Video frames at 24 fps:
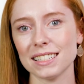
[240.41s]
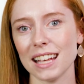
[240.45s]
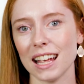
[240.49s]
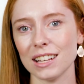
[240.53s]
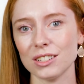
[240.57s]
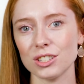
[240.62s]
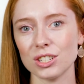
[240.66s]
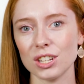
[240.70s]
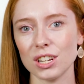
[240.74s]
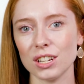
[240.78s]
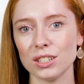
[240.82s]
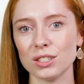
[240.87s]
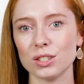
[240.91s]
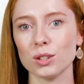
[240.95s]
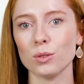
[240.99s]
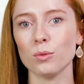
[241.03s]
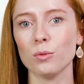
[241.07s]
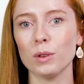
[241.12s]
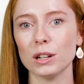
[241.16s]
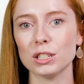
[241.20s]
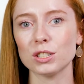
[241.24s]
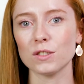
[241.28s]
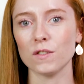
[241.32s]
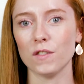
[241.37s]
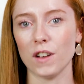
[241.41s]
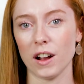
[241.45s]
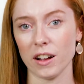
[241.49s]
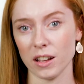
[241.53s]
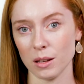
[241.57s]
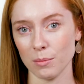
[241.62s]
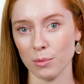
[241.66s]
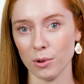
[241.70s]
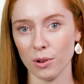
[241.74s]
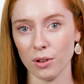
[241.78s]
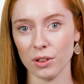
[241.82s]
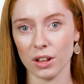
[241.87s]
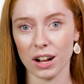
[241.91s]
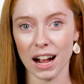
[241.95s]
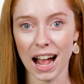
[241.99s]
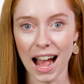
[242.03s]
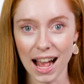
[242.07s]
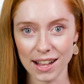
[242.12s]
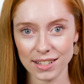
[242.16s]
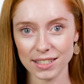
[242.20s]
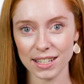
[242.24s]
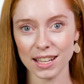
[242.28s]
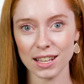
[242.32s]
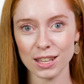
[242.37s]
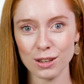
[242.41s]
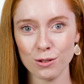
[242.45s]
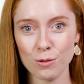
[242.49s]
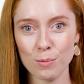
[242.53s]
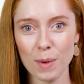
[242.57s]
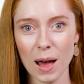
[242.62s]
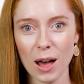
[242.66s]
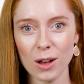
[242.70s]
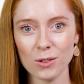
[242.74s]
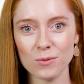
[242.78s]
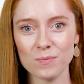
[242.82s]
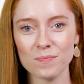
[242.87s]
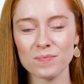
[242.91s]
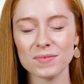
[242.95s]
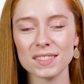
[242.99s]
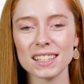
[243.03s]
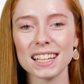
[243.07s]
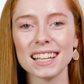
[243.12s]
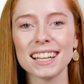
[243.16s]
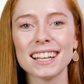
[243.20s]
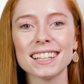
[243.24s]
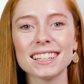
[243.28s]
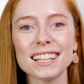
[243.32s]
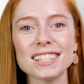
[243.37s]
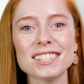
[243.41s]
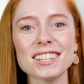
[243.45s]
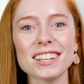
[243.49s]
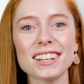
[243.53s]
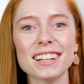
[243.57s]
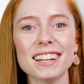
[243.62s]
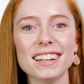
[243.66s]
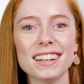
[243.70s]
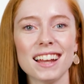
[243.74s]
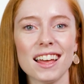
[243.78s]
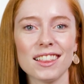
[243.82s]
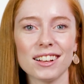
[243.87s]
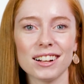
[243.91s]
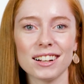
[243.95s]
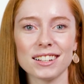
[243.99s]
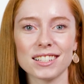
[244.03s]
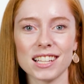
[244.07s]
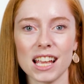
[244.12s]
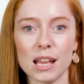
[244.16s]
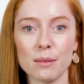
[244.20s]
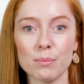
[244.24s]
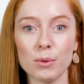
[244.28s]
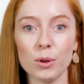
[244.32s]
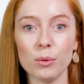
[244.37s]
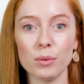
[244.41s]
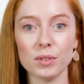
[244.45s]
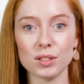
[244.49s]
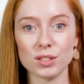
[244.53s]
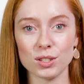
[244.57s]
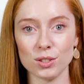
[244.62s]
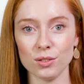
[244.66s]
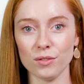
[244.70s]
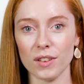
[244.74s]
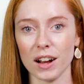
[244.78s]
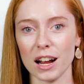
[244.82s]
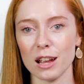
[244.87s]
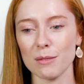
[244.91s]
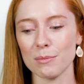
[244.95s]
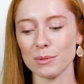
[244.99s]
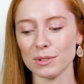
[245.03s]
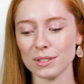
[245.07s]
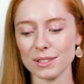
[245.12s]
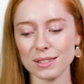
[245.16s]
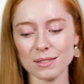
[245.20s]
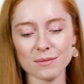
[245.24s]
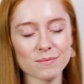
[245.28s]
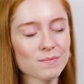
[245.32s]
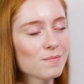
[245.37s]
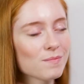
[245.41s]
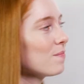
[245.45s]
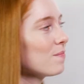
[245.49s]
attention to which variable they're asking you about. Let's look at another example with two variables.